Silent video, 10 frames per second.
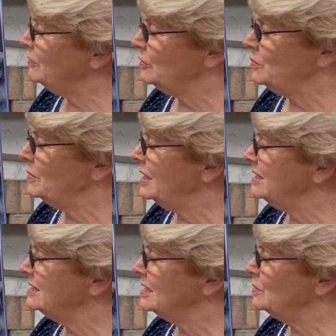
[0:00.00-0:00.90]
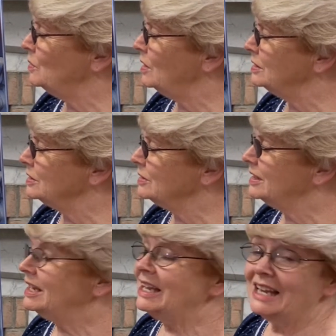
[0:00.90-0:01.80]
for me," said Walter
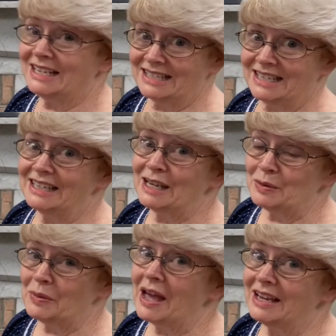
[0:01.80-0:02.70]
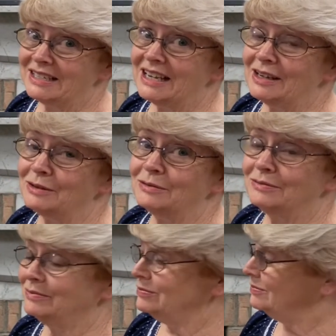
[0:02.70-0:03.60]
as he lay back down
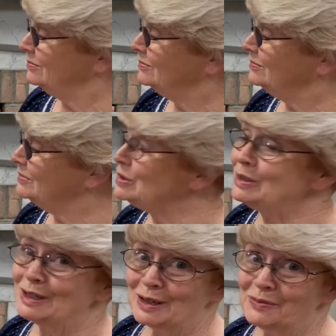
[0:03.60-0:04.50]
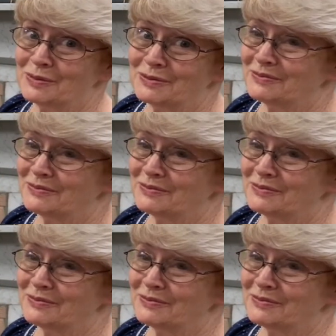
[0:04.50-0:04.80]
to sleep.